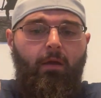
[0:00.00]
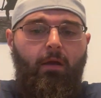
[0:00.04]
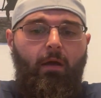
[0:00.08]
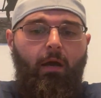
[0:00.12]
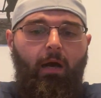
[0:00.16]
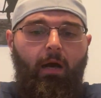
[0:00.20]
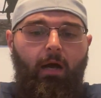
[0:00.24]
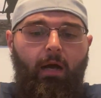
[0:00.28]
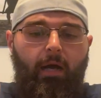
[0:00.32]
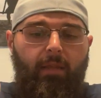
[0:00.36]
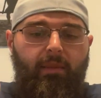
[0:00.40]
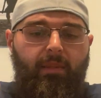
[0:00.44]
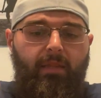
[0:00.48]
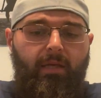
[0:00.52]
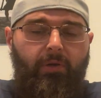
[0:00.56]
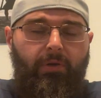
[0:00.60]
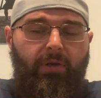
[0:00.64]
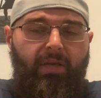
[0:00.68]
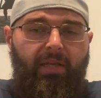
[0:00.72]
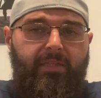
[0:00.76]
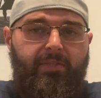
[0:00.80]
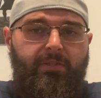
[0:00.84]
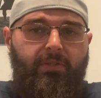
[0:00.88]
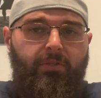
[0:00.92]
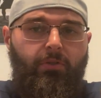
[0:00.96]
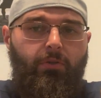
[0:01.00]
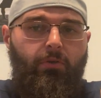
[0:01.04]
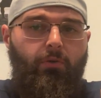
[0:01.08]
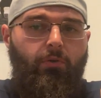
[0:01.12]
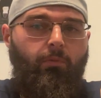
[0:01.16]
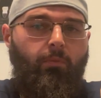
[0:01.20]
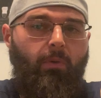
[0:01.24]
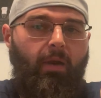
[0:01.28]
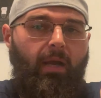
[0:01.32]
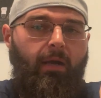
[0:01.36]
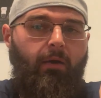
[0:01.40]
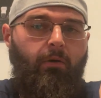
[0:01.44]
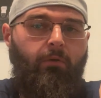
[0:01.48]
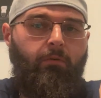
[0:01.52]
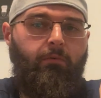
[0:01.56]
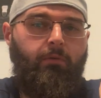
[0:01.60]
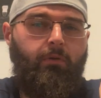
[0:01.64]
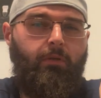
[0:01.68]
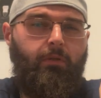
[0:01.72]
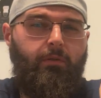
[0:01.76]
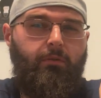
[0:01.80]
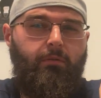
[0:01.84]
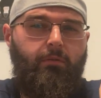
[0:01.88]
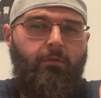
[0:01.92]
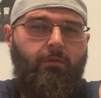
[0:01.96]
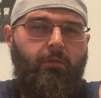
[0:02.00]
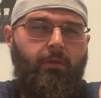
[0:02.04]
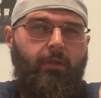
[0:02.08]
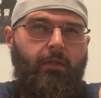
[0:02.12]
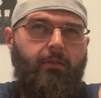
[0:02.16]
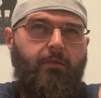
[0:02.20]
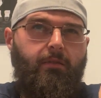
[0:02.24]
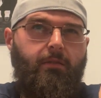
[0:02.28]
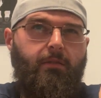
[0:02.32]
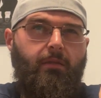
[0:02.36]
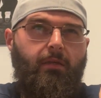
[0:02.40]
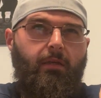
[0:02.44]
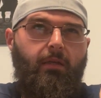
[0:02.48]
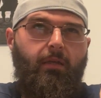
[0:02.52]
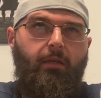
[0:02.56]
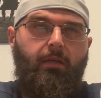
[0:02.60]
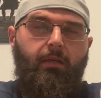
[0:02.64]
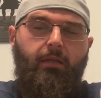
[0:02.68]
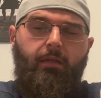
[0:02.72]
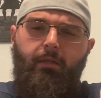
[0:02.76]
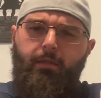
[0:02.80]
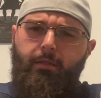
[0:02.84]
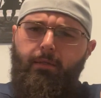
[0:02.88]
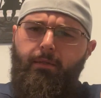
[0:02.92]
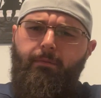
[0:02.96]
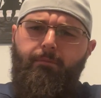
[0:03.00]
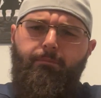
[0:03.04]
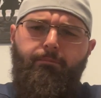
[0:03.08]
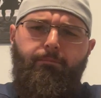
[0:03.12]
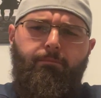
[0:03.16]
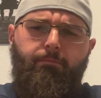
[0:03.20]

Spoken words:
There is a new round. It's a